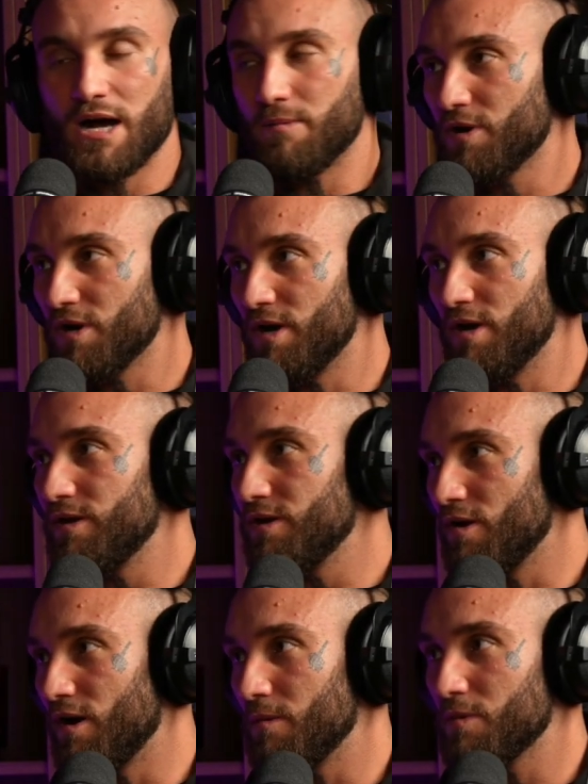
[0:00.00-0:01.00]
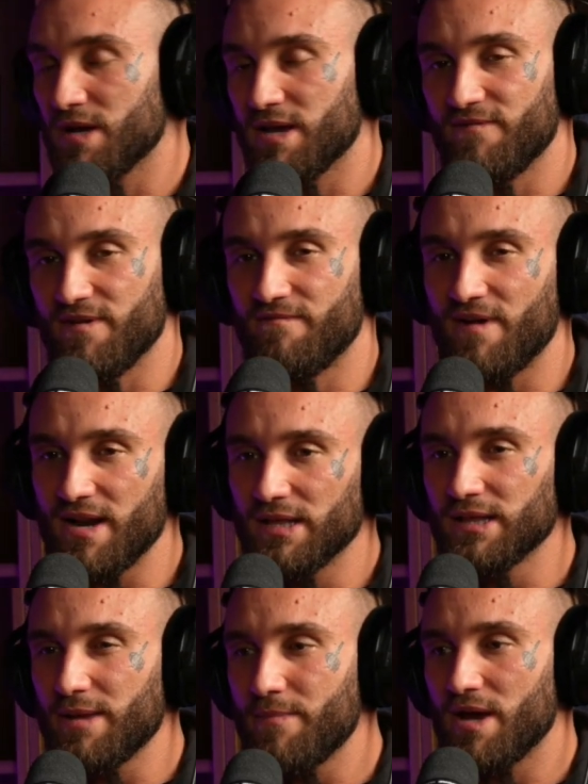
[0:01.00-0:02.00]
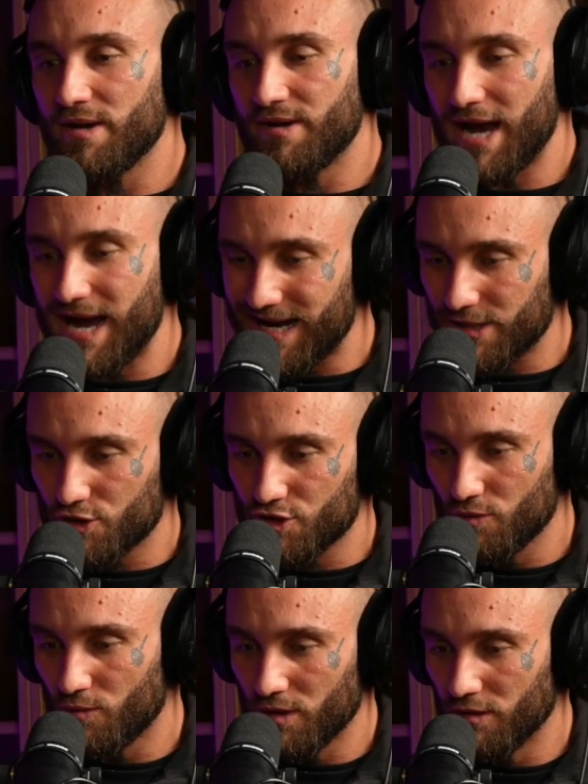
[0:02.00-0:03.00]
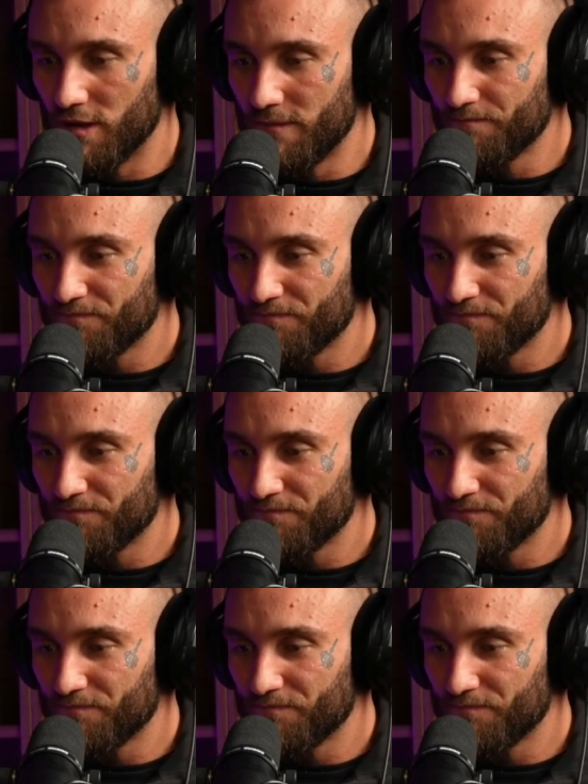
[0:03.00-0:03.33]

I'm going to give you very limited actual